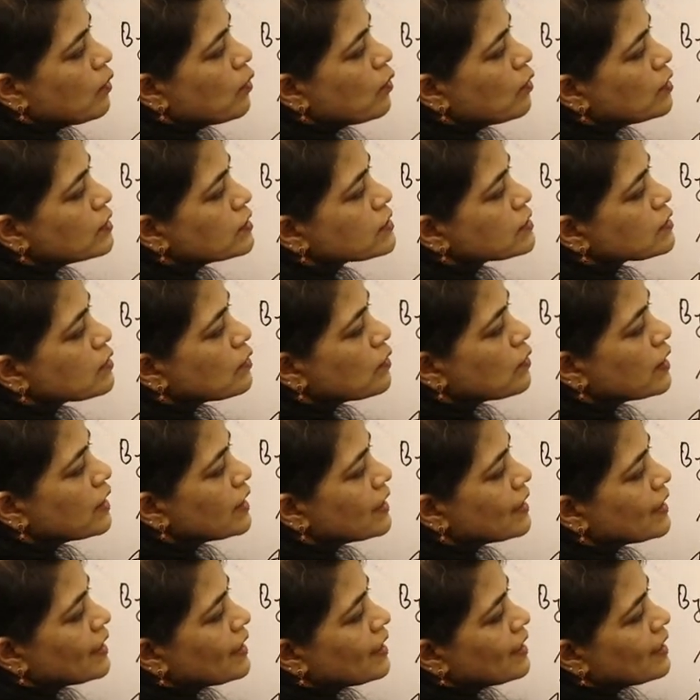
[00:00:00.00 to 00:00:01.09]
whole
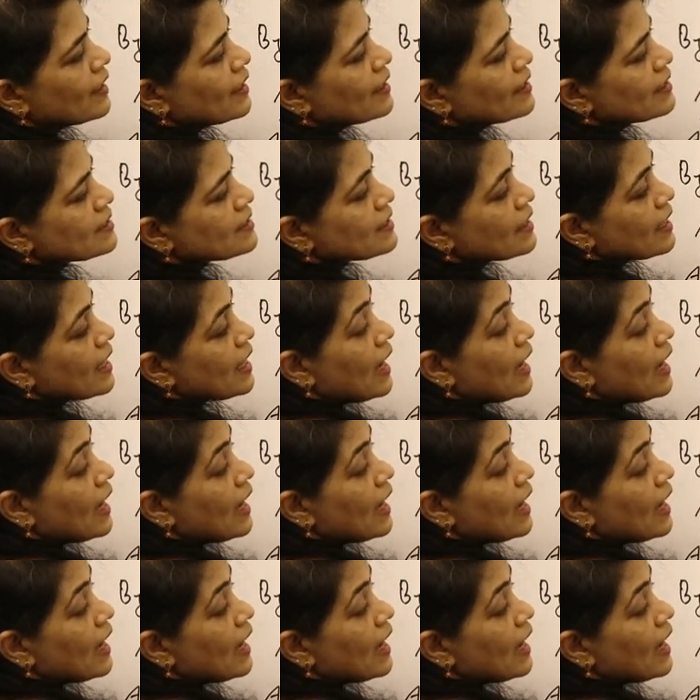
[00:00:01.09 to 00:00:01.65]
square is